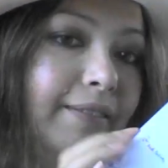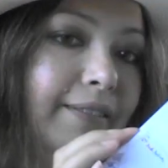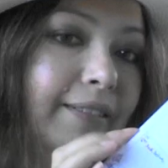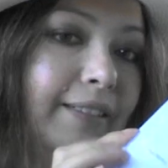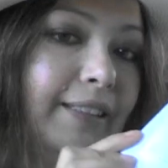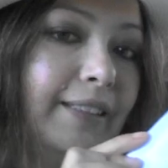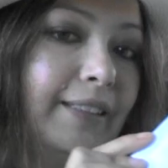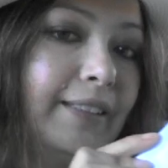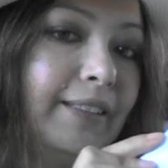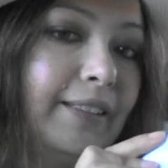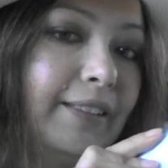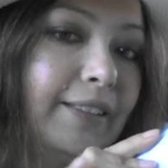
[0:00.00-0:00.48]

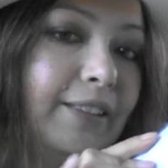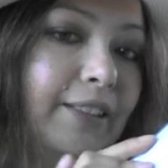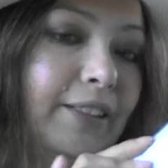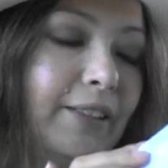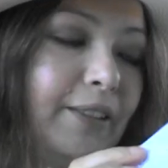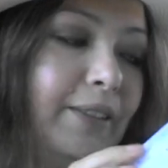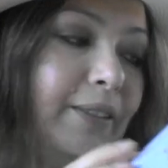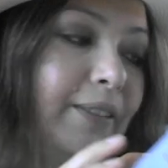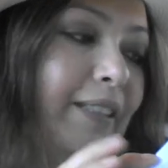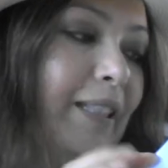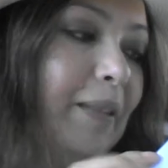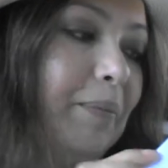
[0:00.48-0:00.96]
let's not show
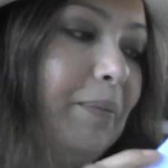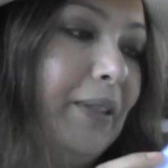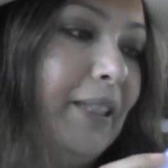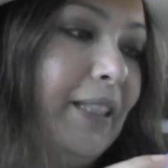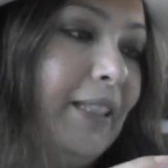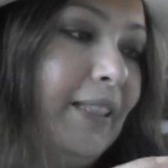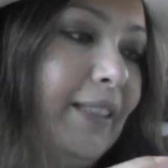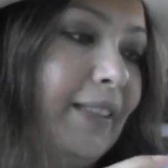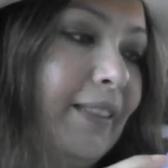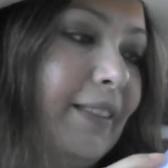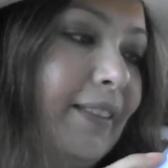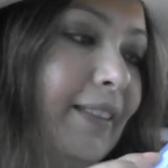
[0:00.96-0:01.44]
you that
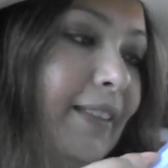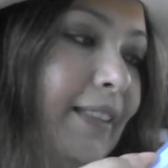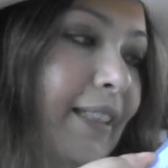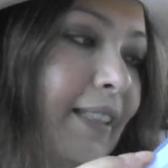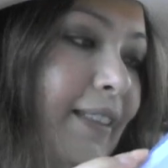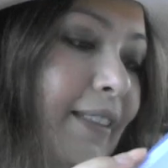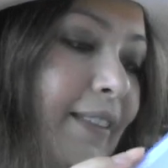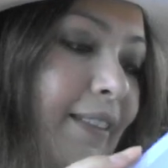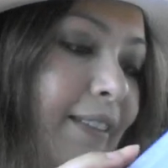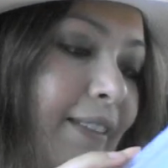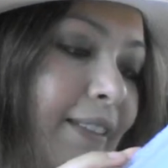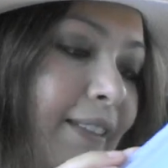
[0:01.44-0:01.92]
page because
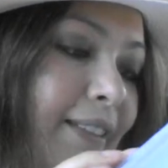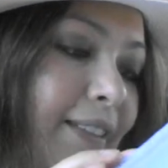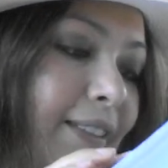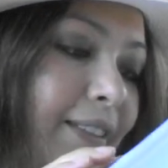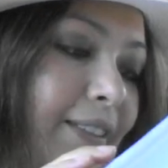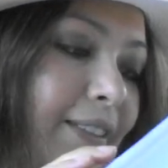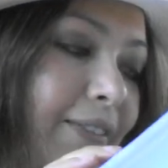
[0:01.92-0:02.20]
that's got lots